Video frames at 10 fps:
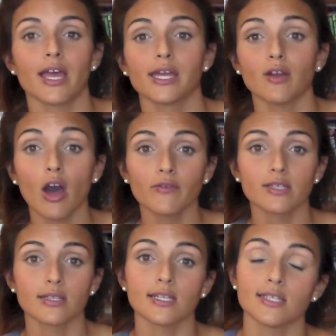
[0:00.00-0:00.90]
and
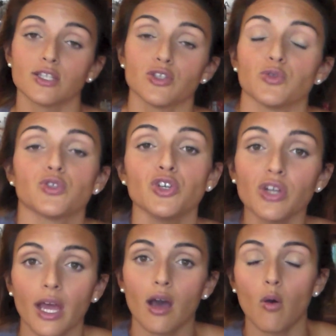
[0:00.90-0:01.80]
obviously since you
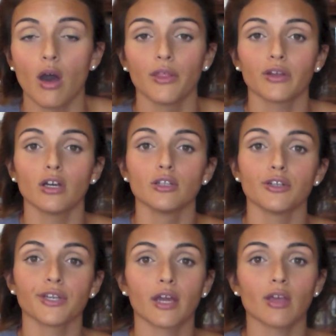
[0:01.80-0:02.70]
took out all the
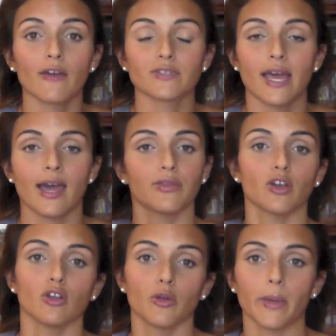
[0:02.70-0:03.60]
color, now you have to add
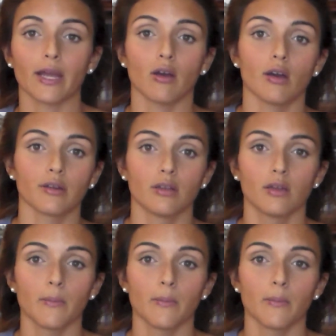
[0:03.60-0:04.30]
the color back on.